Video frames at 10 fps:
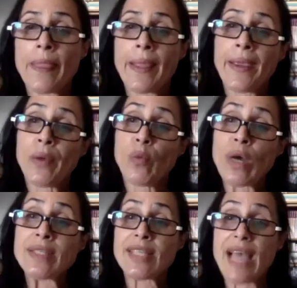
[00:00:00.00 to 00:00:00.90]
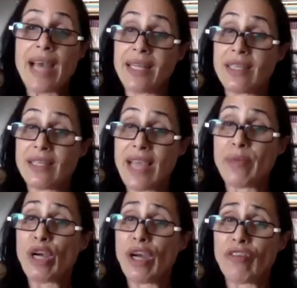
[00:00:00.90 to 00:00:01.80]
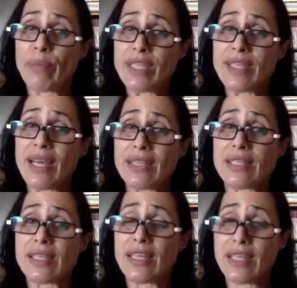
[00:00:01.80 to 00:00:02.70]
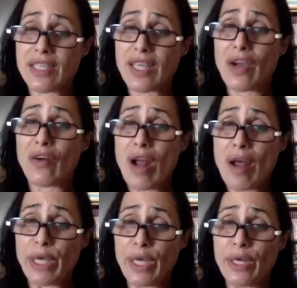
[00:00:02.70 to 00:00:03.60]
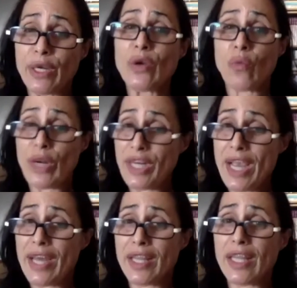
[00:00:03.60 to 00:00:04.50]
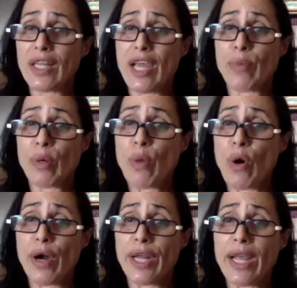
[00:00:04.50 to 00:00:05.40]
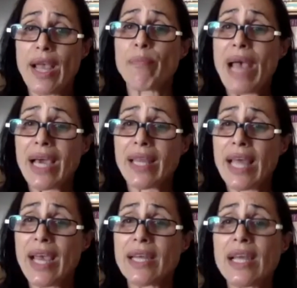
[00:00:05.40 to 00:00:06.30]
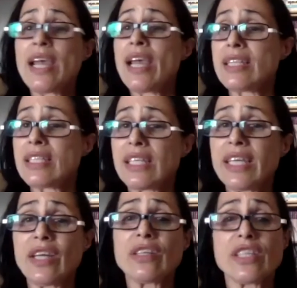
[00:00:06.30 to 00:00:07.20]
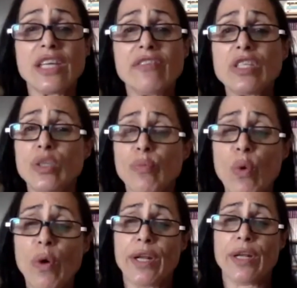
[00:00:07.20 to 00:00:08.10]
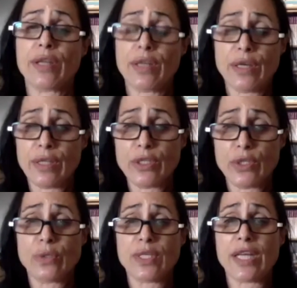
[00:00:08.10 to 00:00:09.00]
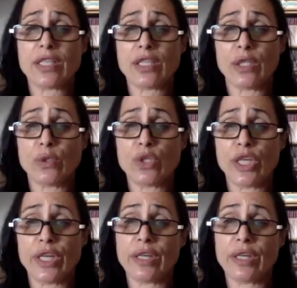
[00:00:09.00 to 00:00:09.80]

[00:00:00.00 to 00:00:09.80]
It once sat in the same government as Yitzhak Rabin when he headed the Labor Party, and back then, its leaders even supported the two-state solution.